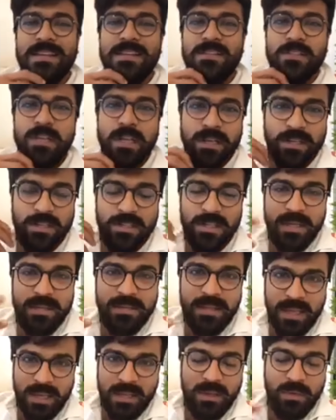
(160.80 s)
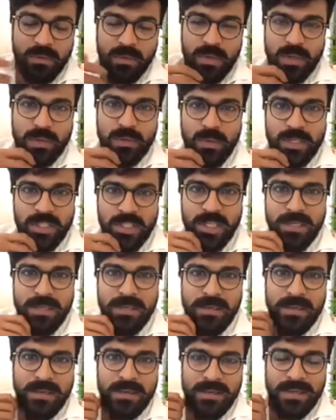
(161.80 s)
Jay Krishna, thank you for your question.
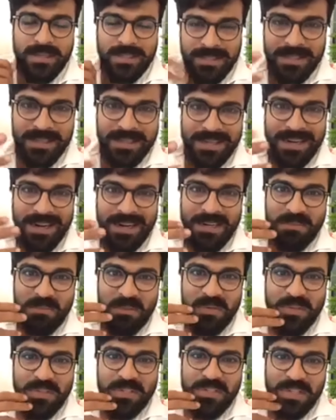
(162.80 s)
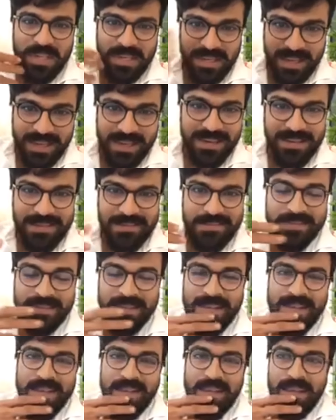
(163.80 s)
Kachithanga ilanti movies cheyali
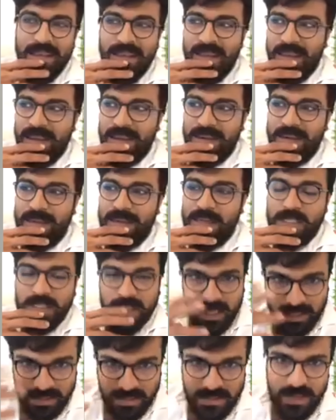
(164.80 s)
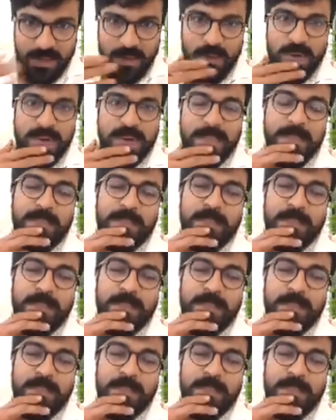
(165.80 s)
and chestanu kuda.